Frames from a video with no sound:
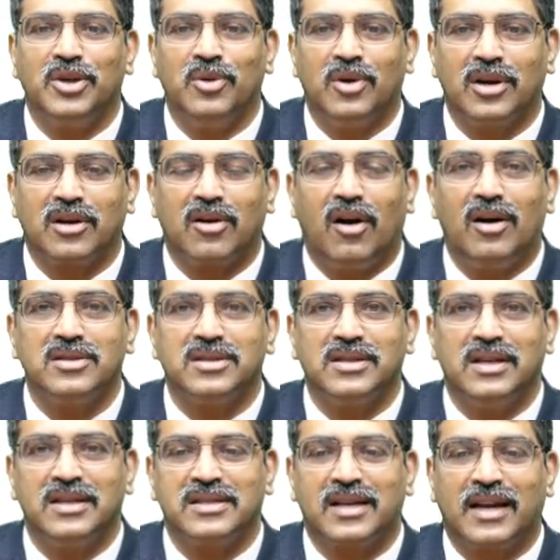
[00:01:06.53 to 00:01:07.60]
your cost
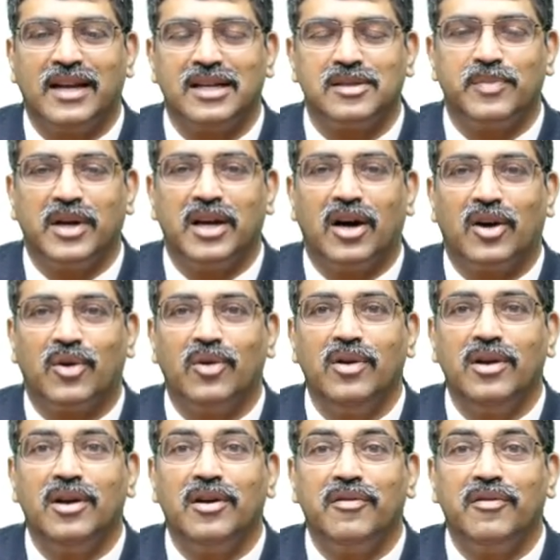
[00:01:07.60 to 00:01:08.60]
escalates by around